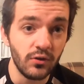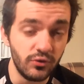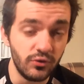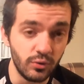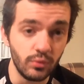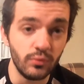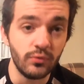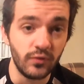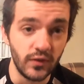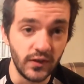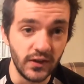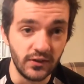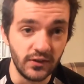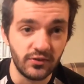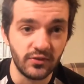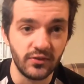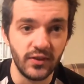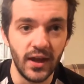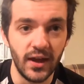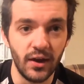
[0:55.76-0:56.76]
do
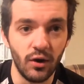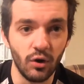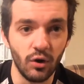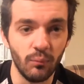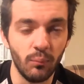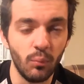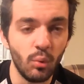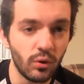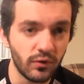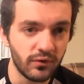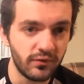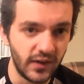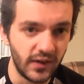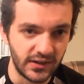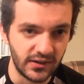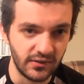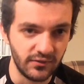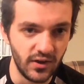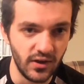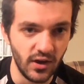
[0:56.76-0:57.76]
finish that are more
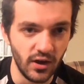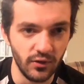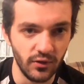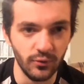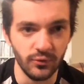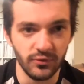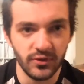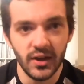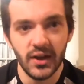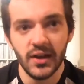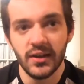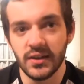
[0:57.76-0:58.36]
effective than others.